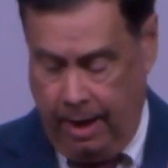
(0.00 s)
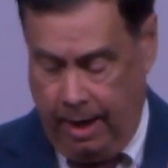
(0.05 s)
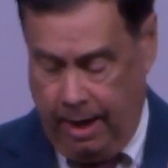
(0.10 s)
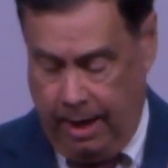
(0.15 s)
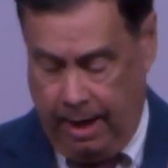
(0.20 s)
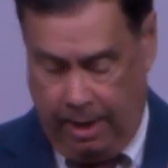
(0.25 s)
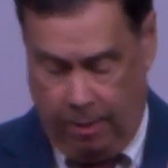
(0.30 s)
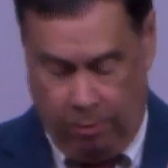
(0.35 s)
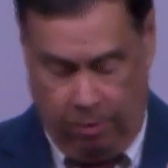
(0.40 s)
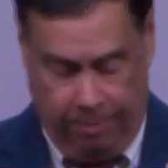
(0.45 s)

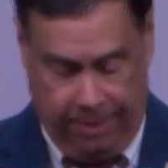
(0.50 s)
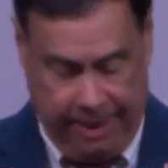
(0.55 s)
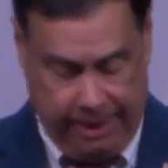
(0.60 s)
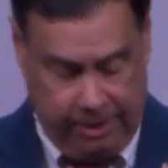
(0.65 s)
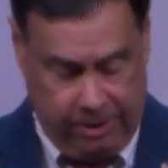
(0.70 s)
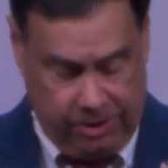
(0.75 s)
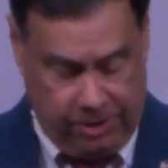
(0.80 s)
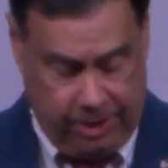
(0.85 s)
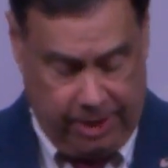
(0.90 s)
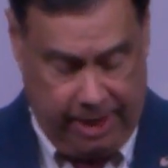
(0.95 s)
I will
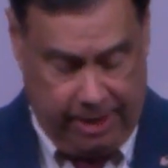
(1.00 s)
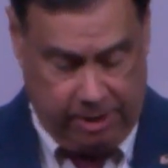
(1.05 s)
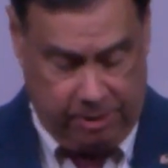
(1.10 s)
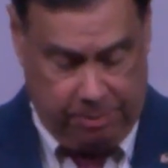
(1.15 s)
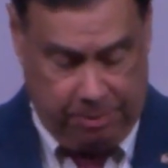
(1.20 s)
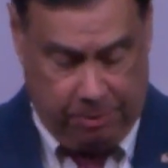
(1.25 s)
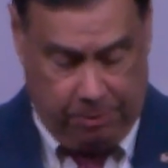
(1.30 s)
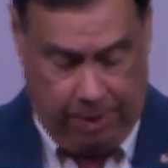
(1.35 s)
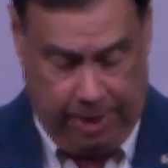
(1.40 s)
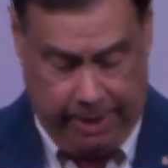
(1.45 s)
make this
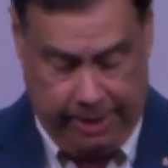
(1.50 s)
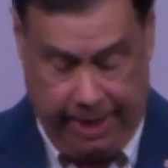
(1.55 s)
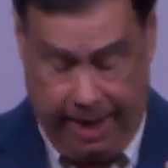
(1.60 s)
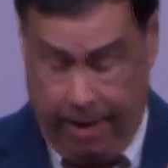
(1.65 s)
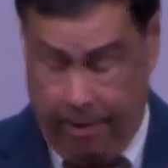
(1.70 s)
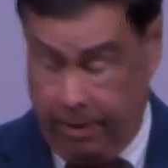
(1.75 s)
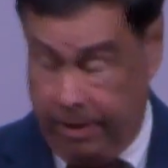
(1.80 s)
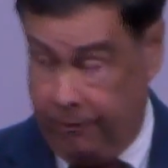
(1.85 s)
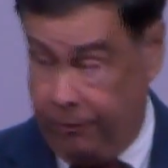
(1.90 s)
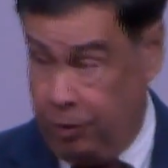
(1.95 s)
announcement right
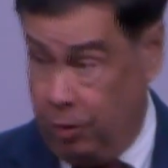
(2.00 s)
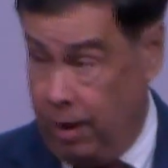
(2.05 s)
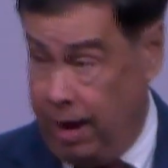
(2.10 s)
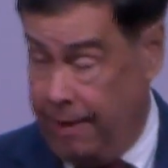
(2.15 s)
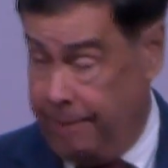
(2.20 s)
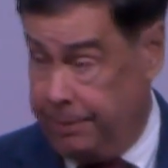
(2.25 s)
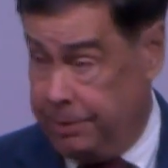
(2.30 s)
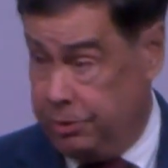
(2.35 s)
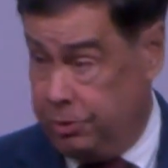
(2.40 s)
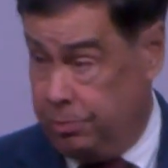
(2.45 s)
now. If you
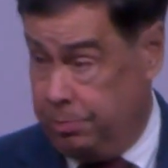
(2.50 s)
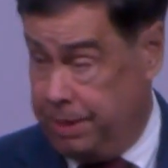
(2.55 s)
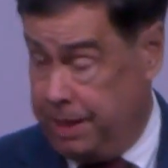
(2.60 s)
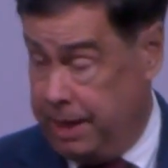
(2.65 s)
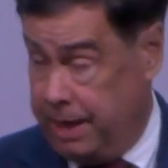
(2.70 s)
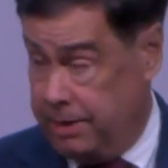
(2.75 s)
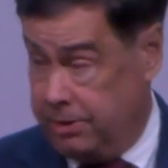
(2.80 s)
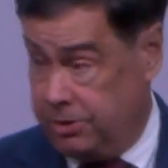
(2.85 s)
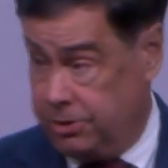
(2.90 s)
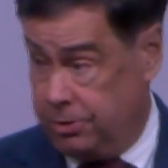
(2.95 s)
happen to
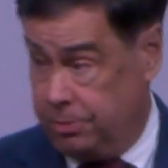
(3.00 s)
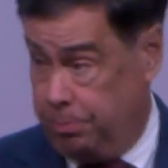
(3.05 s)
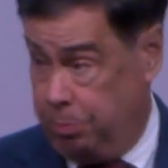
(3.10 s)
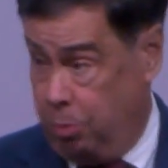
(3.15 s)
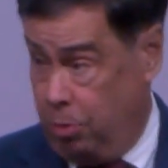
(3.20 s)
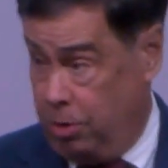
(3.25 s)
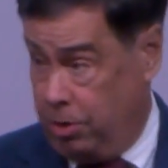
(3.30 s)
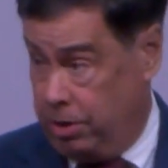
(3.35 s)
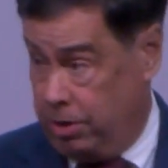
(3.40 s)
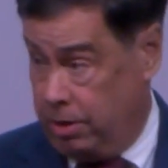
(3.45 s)
be a
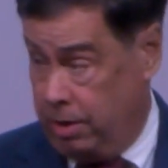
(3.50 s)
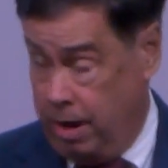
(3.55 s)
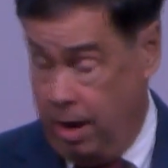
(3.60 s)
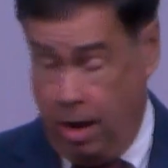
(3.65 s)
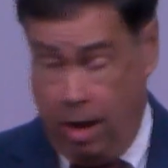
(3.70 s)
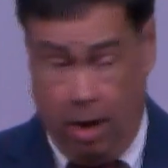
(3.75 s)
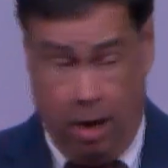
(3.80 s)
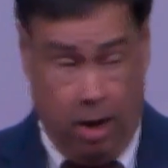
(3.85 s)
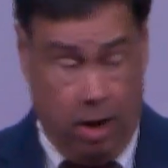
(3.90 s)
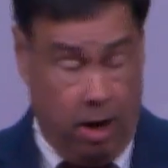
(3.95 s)
supporter
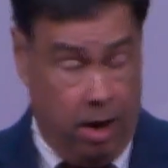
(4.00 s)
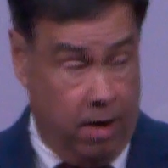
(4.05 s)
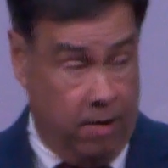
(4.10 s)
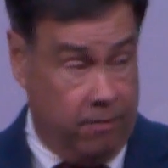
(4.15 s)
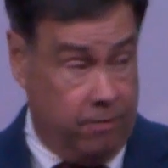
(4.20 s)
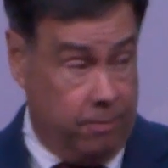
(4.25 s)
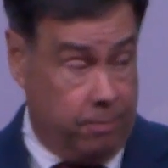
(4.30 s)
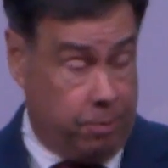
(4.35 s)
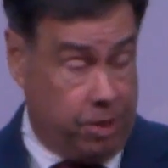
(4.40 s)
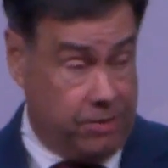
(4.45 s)

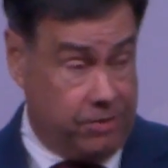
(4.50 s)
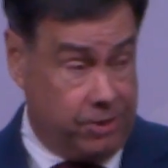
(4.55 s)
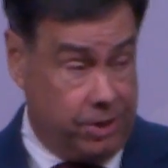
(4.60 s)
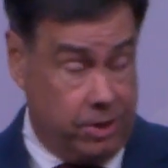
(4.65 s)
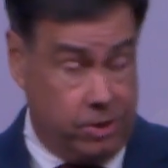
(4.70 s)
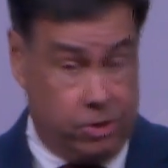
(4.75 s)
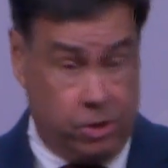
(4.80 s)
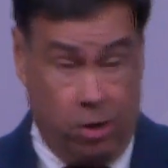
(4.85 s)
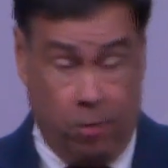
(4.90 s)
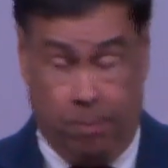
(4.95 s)
of
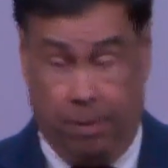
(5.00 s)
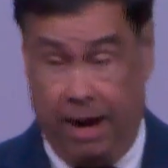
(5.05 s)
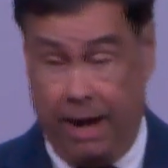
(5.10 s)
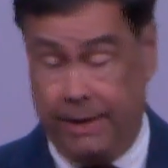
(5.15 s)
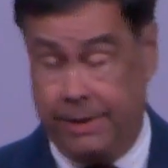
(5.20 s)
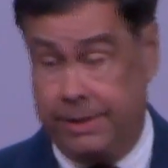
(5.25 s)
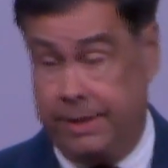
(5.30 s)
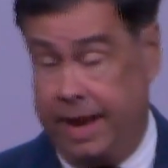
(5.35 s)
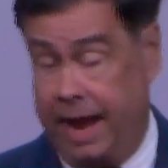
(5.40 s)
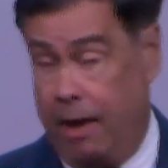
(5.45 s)
President Joe
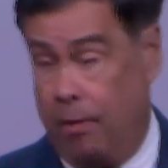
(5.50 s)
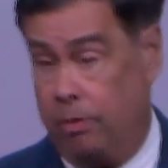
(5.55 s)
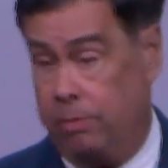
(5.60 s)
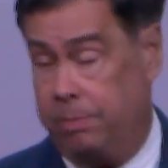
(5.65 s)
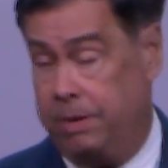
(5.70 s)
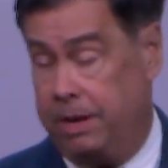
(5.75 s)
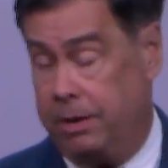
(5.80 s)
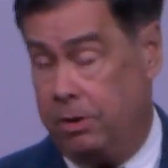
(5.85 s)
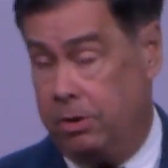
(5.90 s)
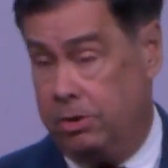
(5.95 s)
Biden, now
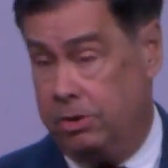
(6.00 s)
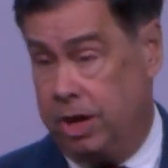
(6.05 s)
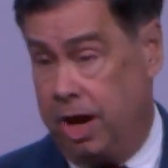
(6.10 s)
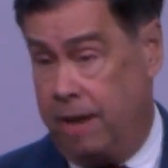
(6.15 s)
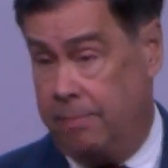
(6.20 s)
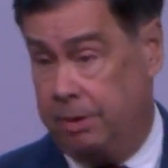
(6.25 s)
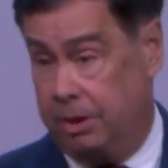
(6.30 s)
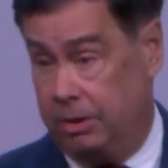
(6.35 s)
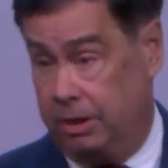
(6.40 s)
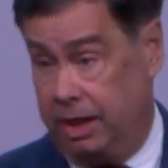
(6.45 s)
would be a good
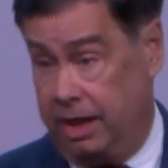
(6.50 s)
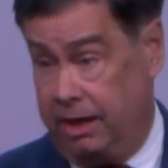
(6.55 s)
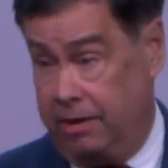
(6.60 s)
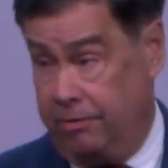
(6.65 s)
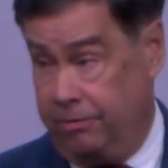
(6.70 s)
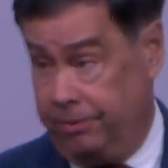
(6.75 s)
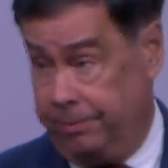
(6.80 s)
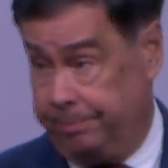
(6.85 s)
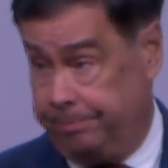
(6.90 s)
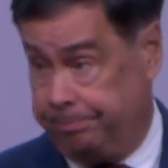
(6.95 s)
time to
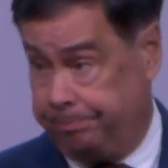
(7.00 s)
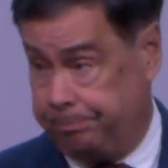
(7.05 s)
leave.